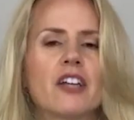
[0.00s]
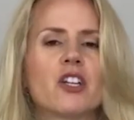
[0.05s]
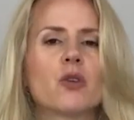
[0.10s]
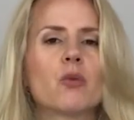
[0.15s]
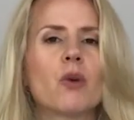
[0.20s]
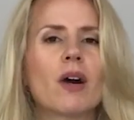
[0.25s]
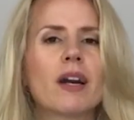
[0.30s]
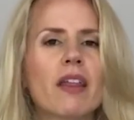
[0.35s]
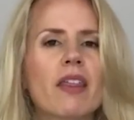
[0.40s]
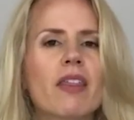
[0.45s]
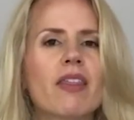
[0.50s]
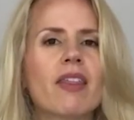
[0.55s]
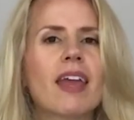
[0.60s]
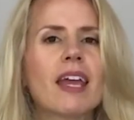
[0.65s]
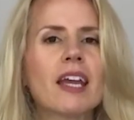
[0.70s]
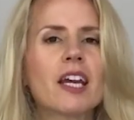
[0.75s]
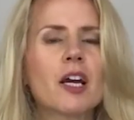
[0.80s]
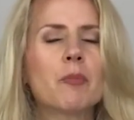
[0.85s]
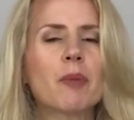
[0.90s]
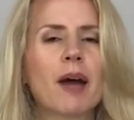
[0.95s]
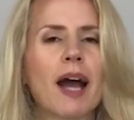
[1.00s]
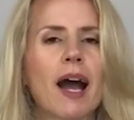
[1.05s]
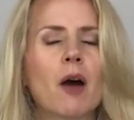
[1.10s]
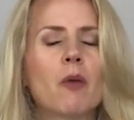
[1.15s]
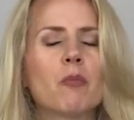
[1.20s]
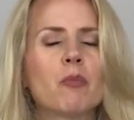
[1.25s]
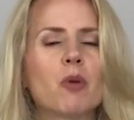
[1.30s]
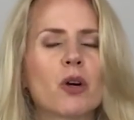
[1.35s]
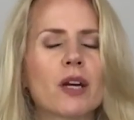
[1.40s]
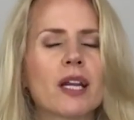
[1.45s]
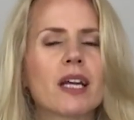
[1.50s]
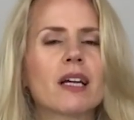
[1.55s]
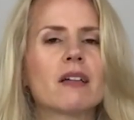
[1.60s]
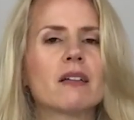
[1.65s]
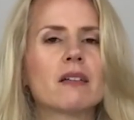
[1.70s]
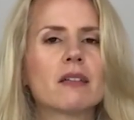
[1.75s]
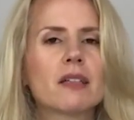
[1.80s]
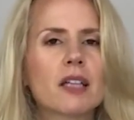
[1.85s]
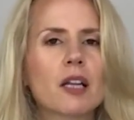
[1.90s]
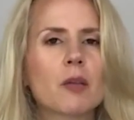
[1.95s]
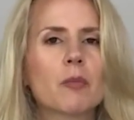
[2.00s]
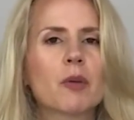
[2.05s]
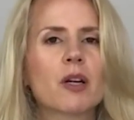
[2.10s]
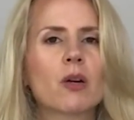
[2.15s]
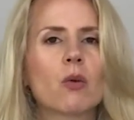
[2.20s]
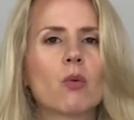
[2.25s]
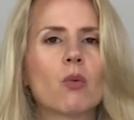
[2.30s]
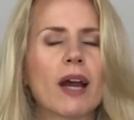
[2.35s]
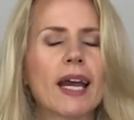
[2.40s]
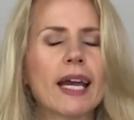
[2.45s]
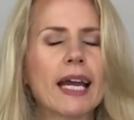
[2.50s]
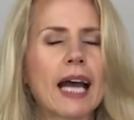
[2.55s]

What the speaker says: you want to think about putting a little bit of weight